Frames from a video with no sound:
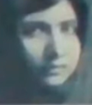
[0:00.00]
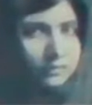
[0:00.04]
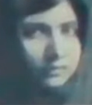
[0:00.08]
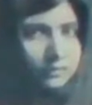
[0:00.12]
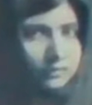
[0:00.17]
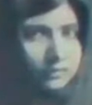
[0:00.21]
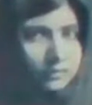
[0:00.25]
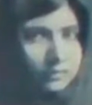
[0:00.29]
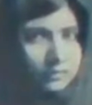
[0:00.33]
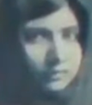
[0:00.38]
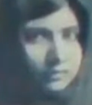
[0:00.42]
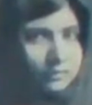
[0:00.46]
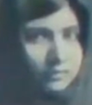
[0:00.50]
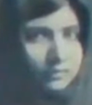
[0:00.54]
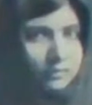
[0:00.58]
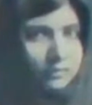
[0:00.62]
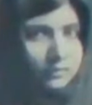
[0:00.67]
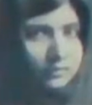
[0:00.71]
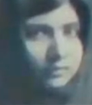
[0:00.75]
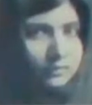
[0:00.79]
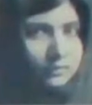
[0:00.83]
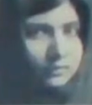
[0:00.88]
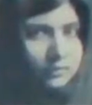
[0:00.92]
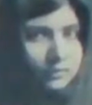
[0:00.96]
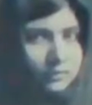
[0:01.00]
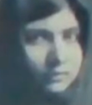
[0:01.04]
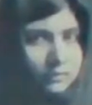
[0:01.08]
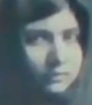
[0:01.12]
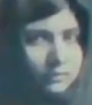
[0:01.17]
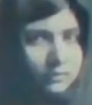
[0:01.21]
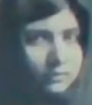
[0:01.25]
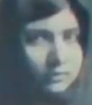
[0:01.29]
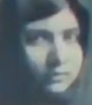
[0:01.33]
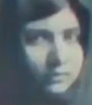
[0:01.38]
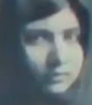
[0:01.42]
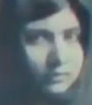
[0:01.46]

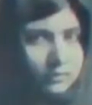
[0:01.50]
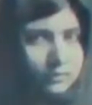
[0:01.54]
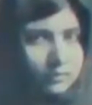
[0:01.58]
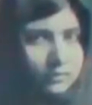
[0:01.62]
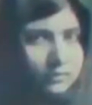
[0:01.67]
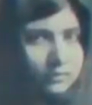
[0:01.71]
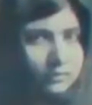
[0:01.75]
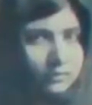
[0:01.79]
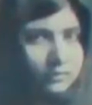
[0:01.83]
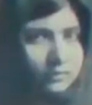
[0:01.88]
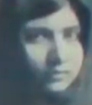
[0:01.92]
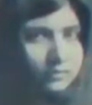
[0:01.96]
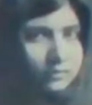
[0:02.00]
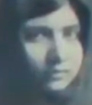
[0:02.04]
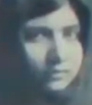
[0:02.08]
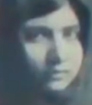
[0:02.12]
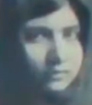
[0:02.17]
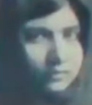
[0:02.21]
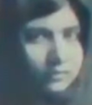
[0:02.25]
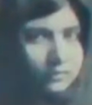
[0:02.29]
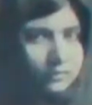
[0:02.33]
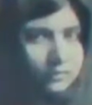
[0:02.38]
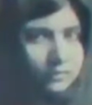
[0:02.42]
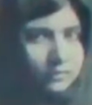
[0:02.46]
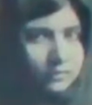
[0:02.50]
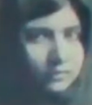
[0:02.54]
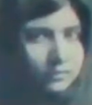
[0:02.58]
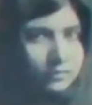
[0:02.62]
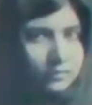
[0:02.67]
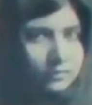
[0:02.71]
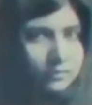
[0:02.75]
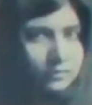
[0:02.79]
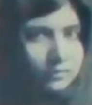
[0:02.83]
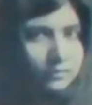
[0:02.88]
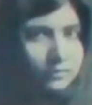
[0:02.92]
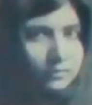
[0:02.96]

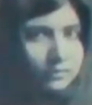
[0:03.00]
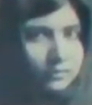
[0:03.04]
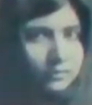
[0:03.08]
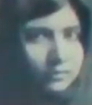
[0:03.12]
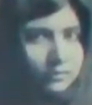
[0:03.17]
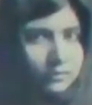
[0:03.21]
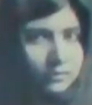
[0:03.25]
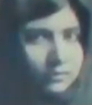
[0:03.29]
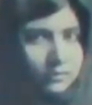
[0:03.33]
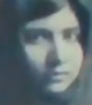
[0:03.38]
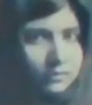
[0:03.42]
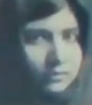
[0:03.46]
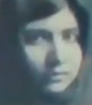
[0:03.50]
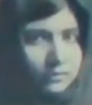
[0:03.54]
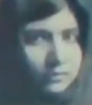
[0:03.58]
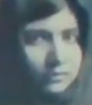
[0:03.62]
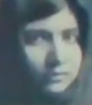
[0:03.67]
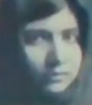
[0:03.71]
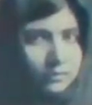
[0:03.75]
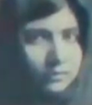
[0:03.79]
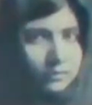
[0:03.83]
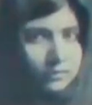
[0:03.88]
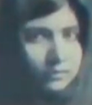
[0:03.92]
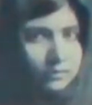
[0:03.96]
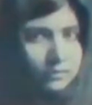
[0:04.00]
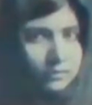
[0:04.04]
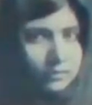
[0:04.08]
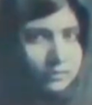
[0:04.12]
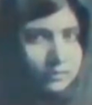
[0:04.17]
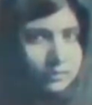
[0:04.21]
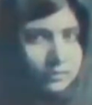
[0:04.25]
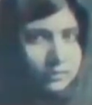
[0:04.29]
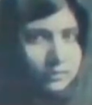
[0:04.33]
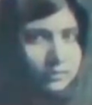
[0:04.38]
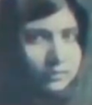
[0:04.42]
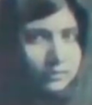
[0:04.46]

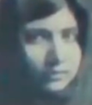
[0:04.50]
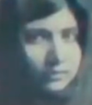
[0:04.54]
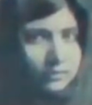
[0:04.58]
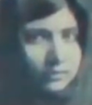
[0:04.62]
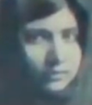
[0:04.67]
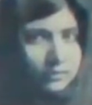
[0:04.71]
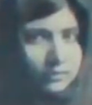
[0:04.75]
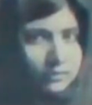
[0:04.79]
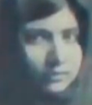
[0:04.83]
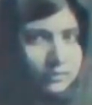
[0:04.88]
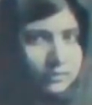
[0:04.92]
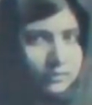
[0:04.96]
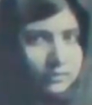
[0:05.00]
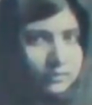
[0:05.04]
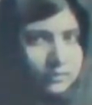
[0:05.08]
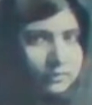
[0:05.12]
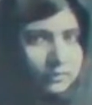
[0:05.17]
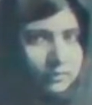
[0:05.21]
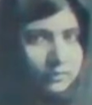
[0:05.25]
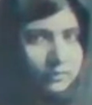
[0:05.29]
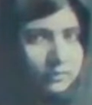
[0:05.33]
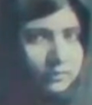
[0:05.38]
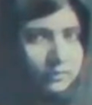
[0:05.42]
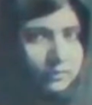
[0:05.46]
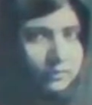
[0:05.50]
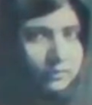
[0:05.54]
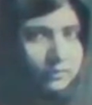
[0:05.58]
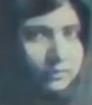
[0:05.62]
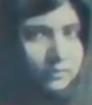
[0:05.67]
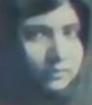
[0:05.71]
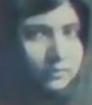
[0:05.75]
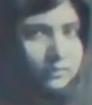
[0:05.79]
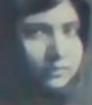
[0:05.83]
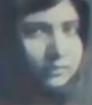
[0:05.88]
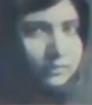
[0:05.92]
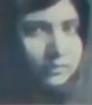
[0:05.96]

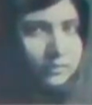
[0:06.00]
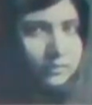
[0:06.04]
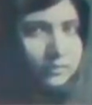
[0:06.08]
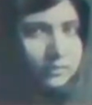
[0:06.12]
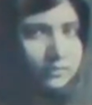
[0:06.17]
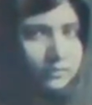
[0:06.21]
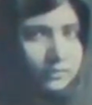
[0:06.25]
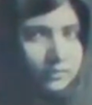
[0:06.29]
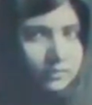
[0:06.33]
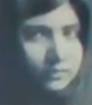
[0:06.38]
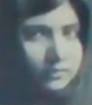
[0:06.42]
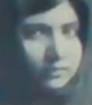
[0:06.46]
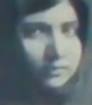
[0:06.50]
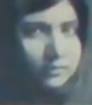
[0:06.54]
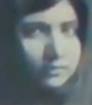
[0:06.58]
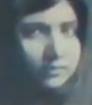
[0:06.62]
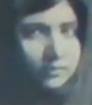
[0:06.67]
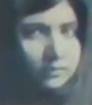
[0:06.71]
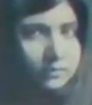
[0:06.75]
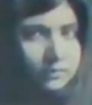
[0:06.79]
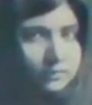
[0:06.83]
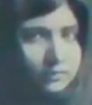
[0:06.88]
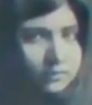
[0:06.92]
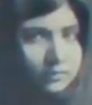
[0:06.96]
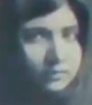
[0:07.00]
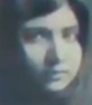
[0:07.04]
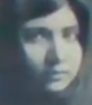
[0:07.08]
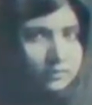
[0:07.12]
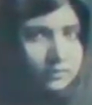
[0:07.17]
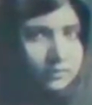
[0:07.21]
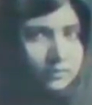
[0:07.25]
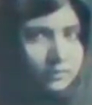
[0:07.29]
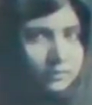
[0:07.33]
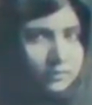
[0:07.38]
(silent)